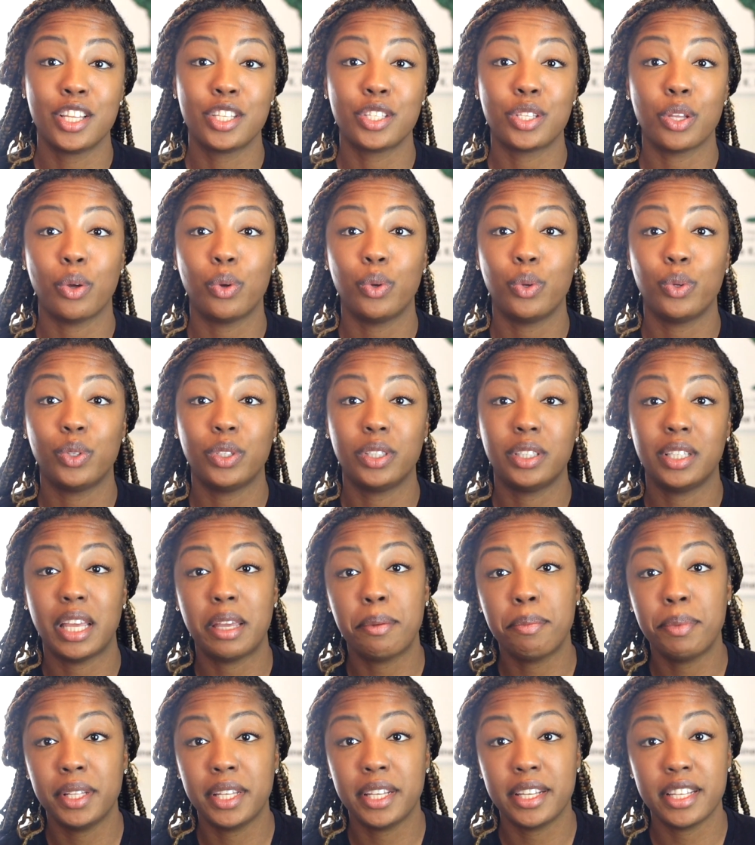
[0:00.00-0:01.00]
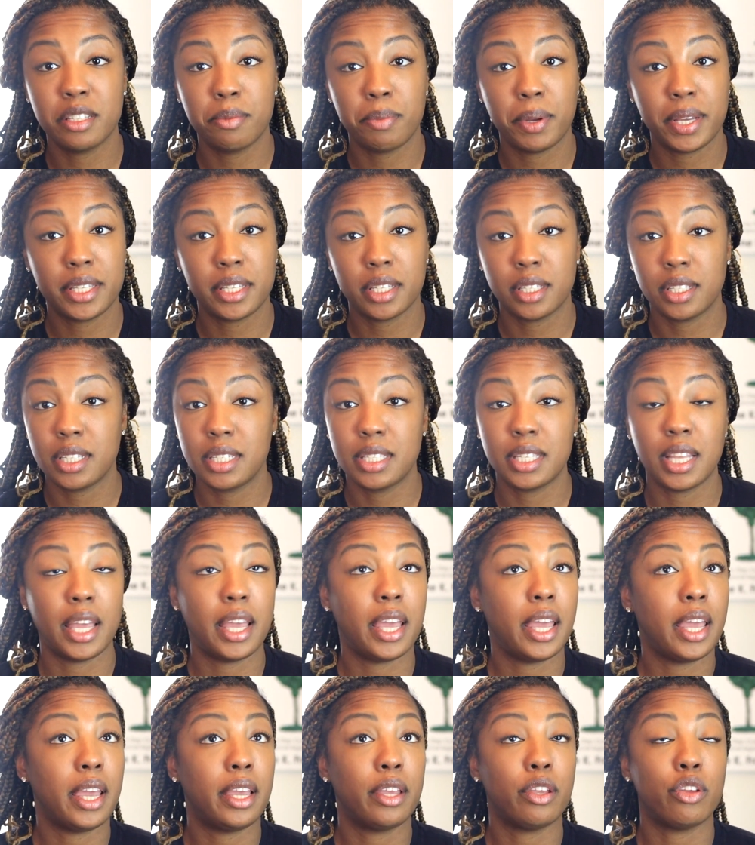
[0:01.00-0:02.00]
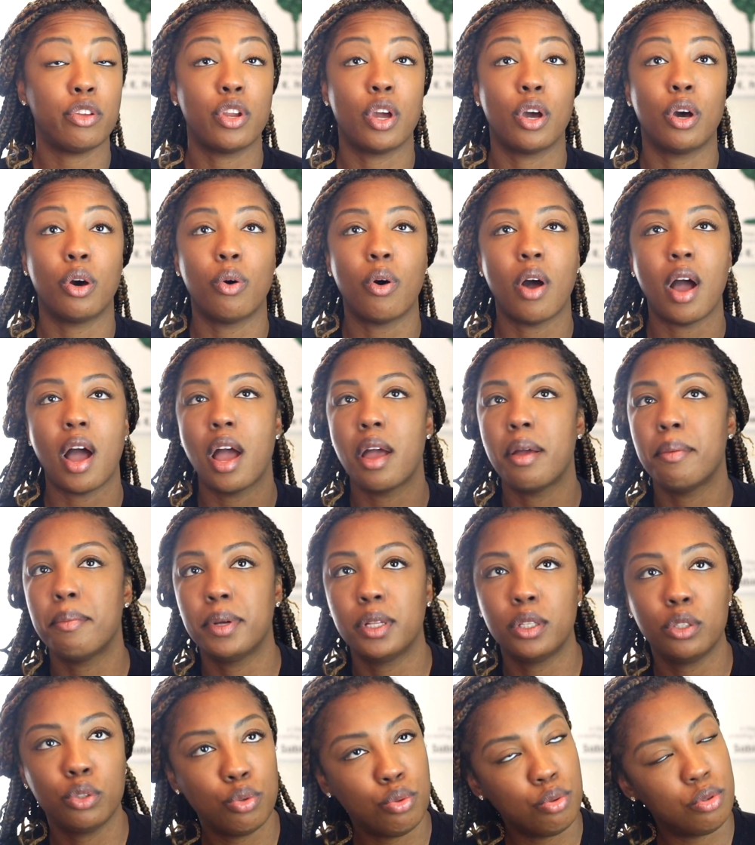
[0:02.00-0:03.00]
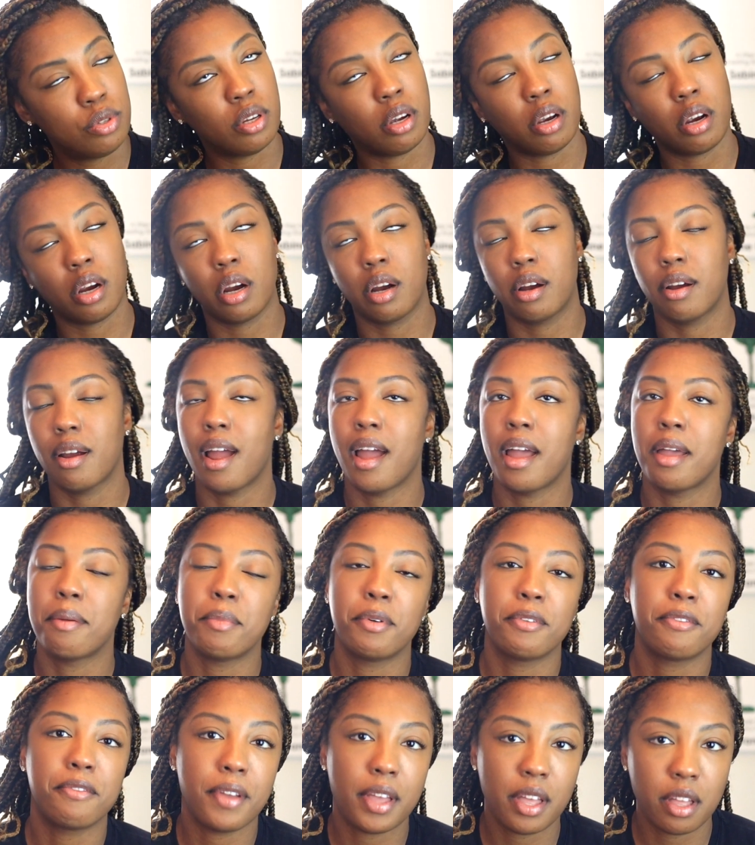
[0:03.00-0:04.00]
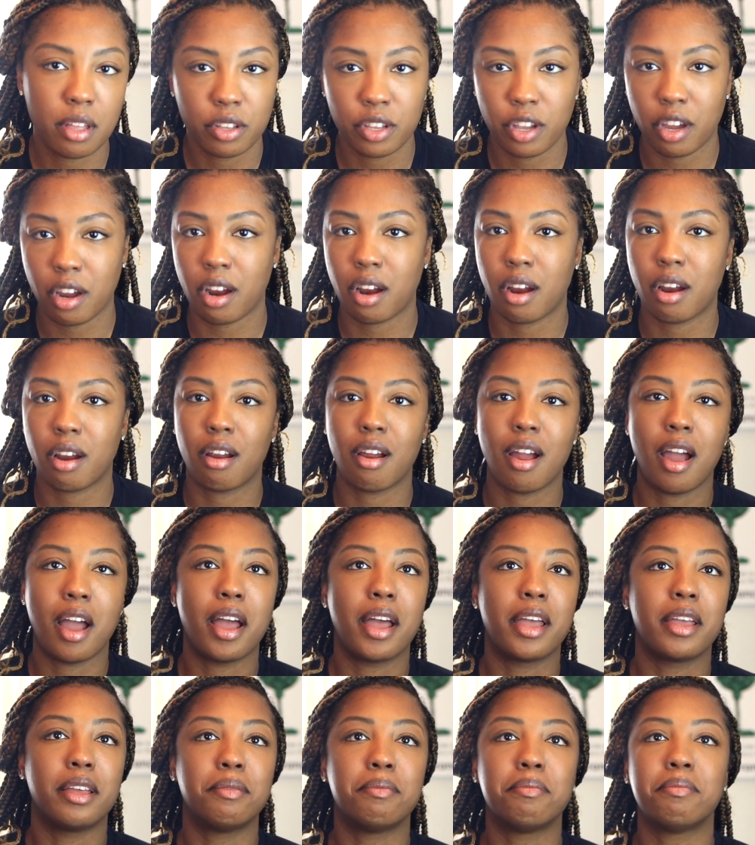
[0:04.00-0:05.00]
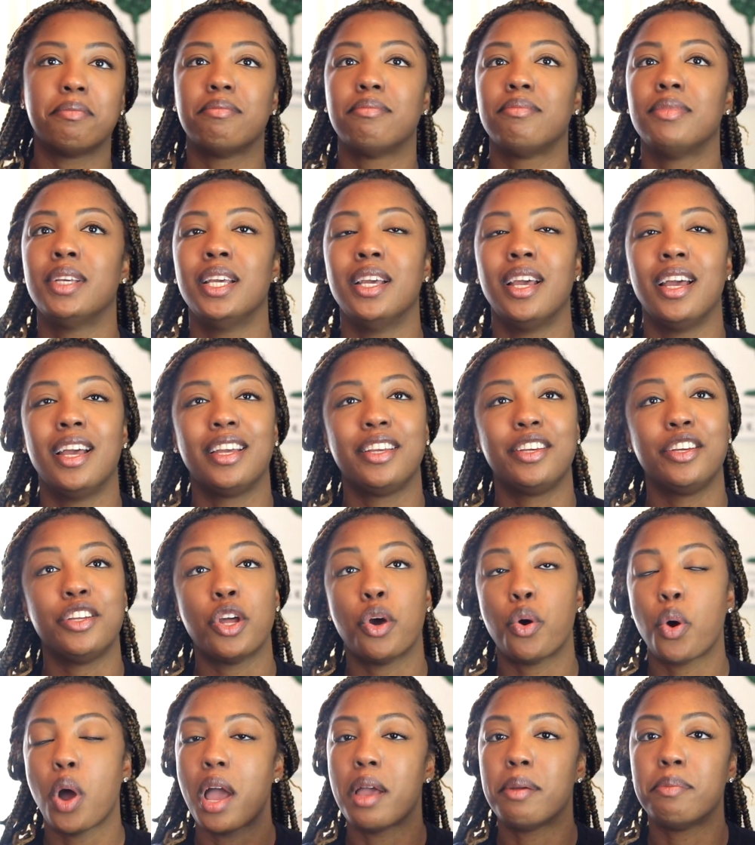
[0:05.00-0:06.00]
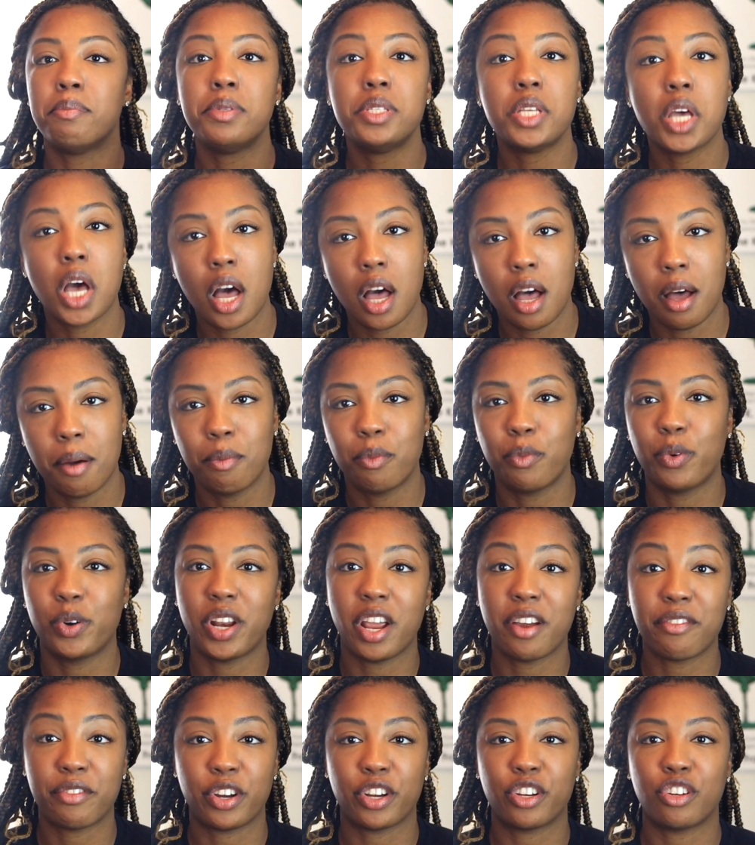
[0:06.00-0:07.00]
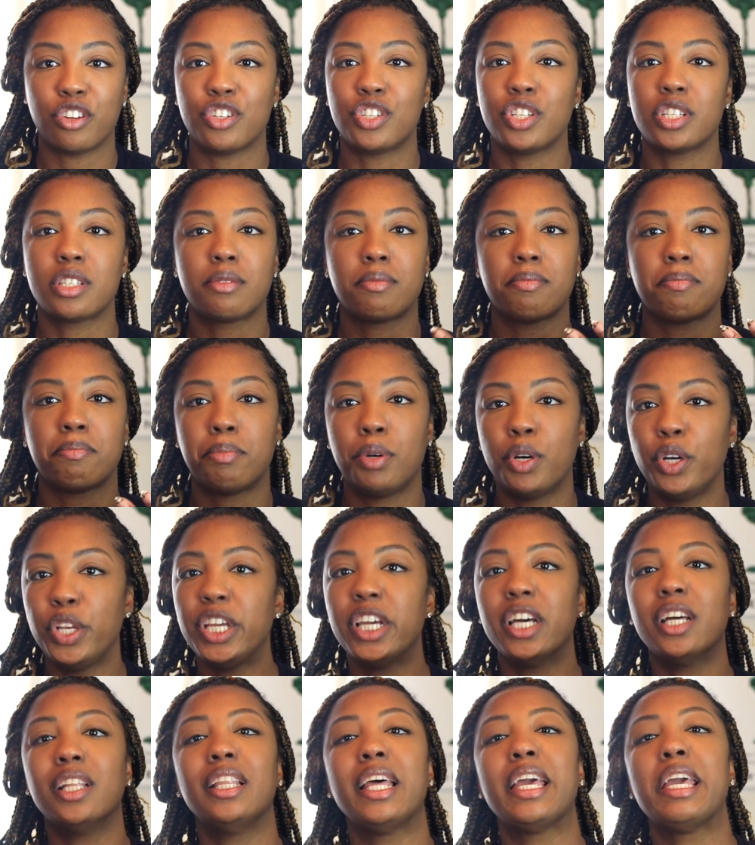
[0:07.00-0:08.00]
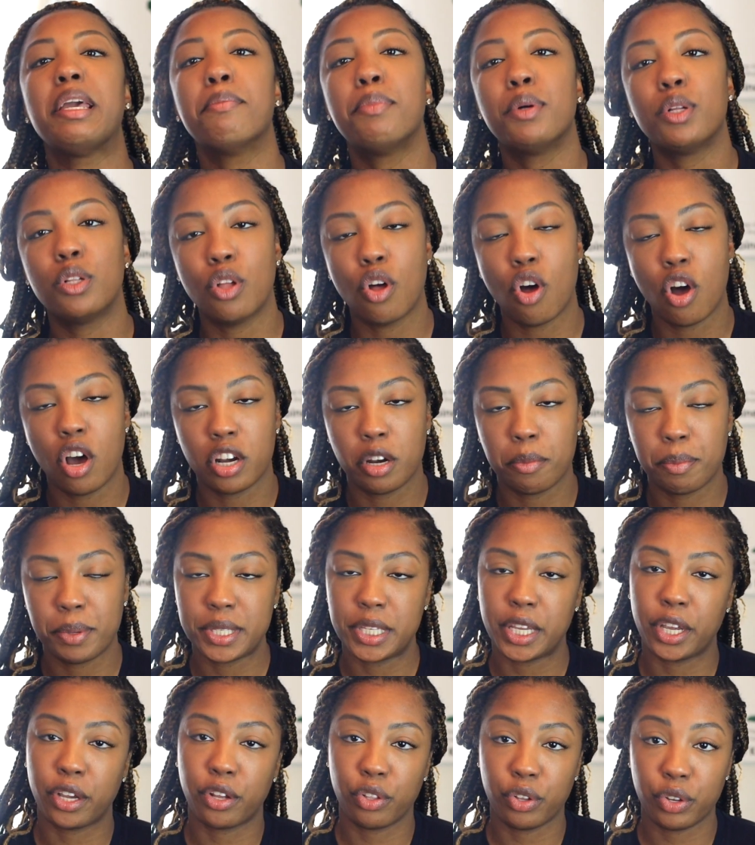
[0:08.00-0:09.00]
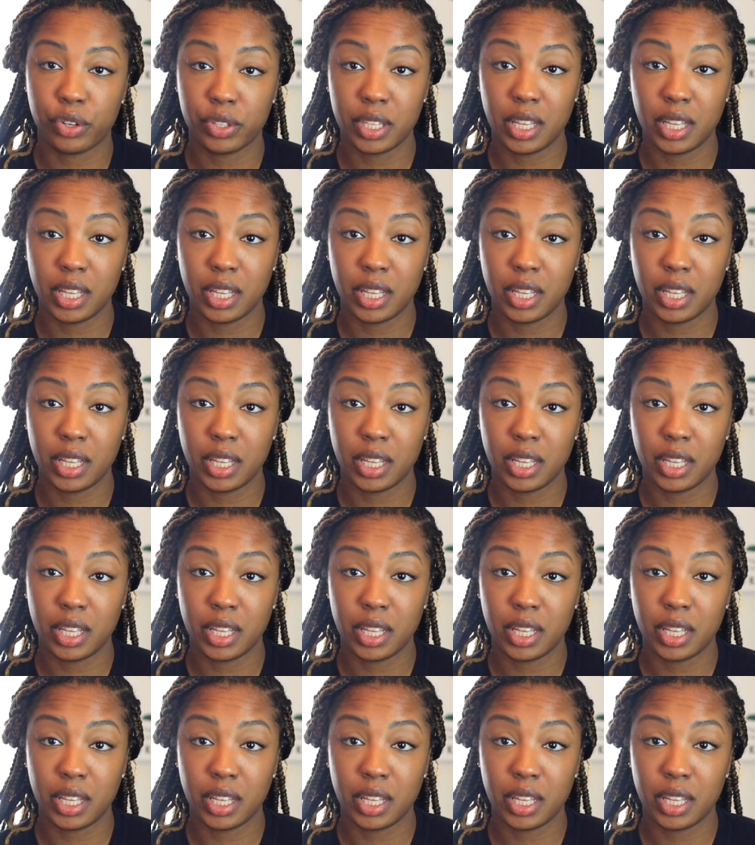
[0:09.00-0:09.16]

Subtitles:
So labeling is basically saying, I'm a loser, I'm a failure, I'm dumb, whatever. You're just putting a label on a particular